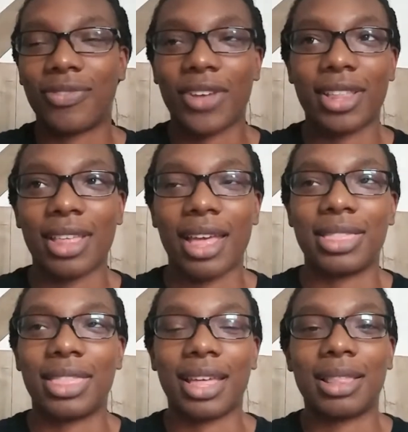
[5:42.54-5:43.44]
fat
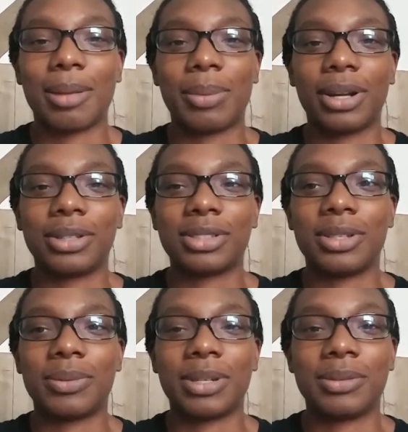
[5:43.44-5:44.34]
head thing that Barry used
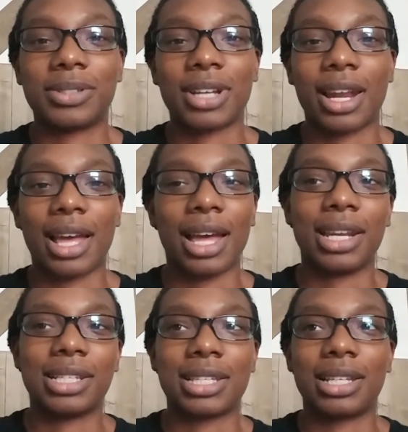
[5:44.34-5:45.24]
to do when he was trying to
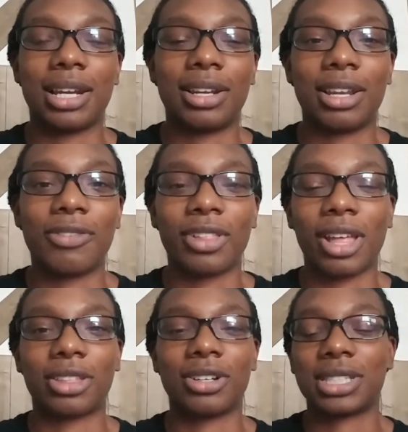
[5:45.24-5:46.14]
hide his identity
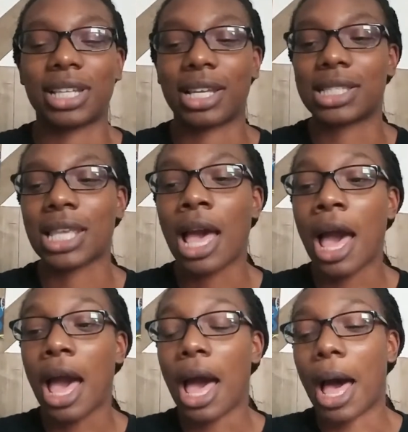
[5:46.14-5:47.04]
for like 30 seconds.
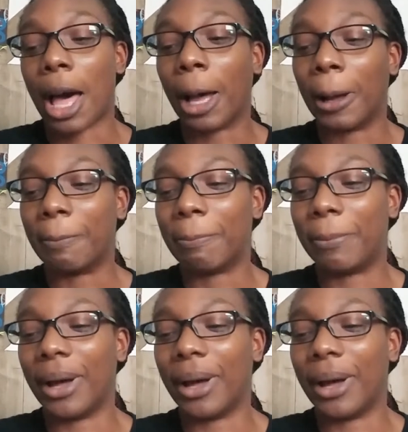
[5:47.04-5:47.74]
Um,